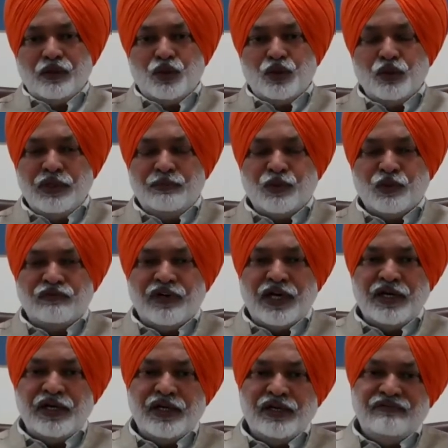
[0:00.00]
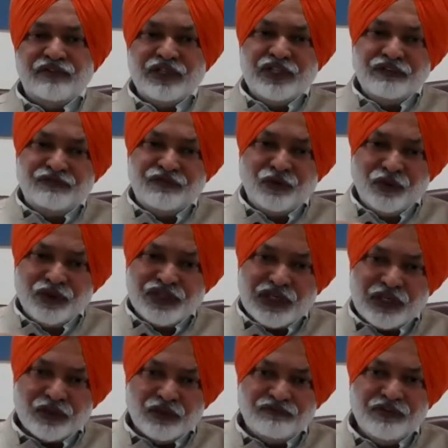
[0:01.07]
to be provided with the flow
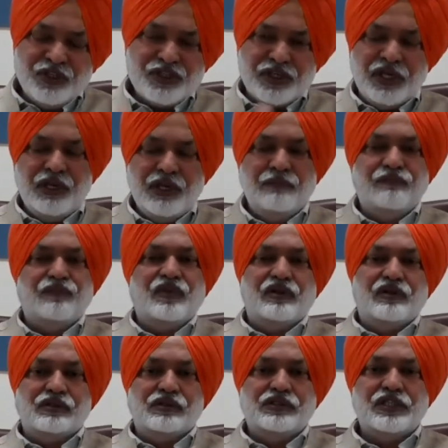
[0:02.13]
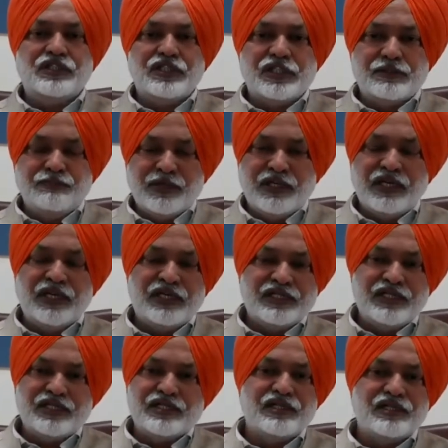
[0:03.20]
chart of the scheme Justice Mehta has
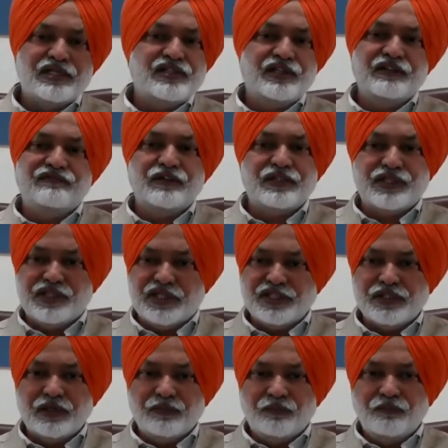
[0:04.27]
discussed in the first session.